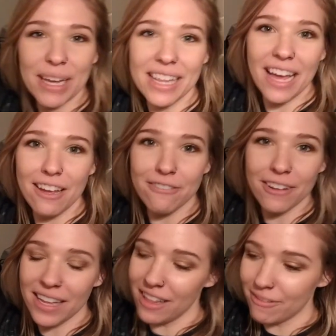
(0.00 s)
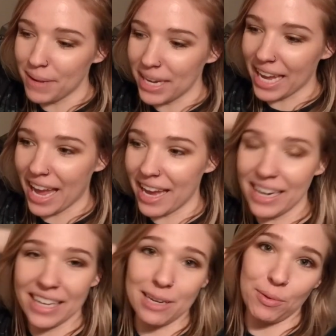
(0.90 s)
life. I love my cat
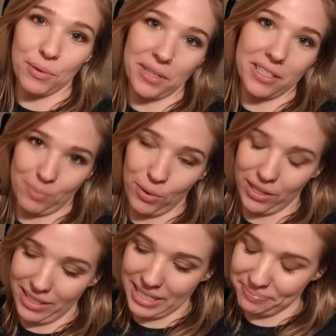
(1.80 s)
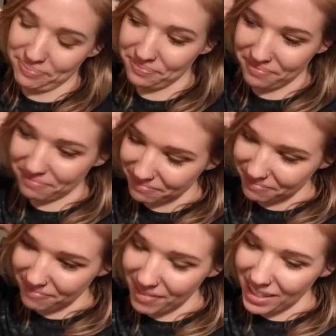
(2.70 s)
and I'm going to spoil him.
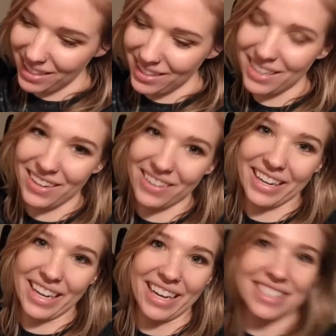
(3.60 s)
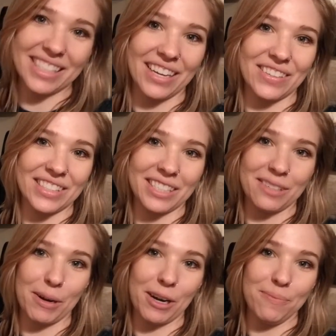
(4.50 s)
Alright guys, I will see you
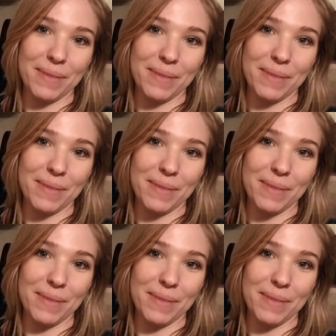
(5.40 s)
tomorrow.